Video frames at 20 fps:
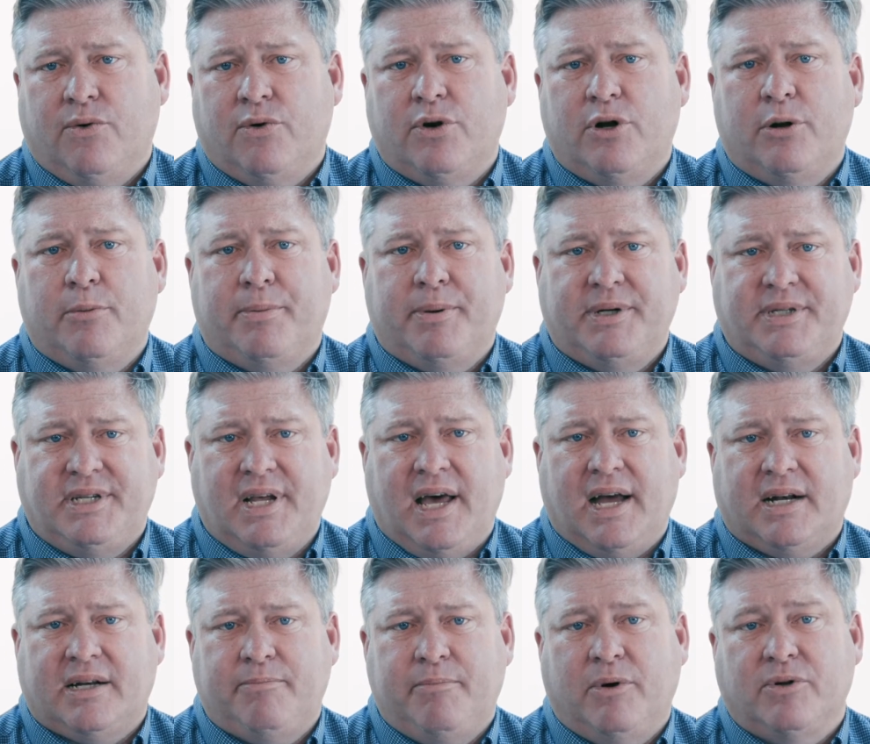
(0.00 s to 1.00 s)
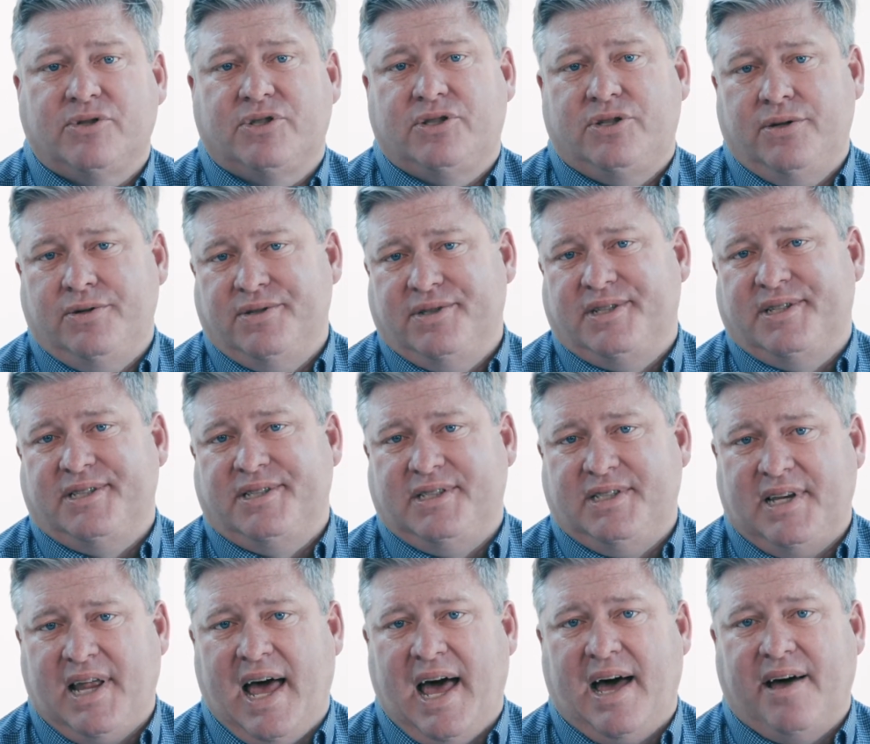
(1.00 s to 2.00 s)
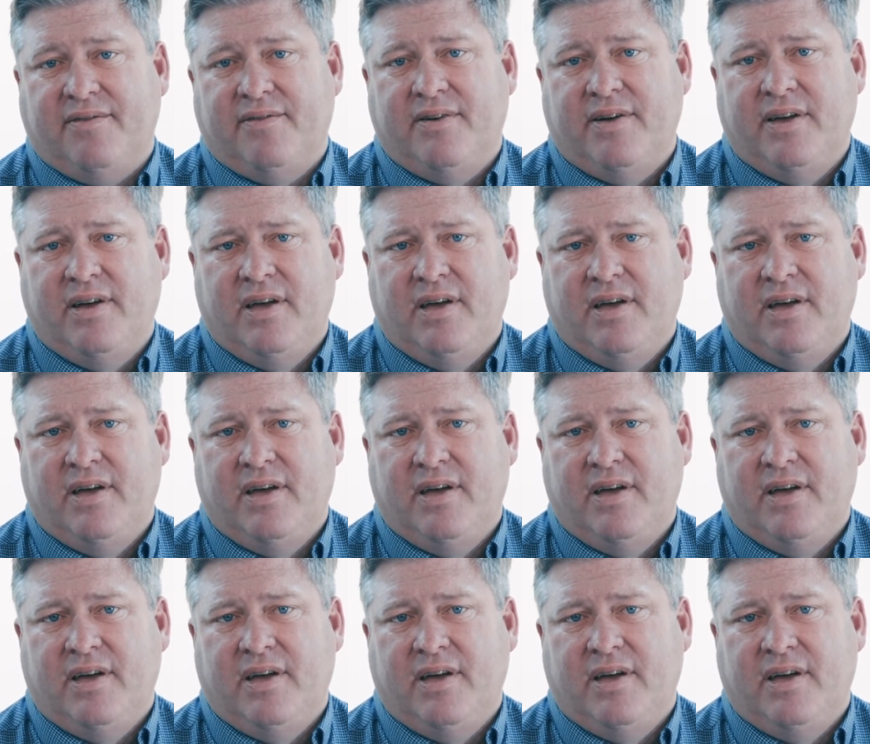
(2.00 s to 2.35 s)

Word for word: order to protect both students and staff.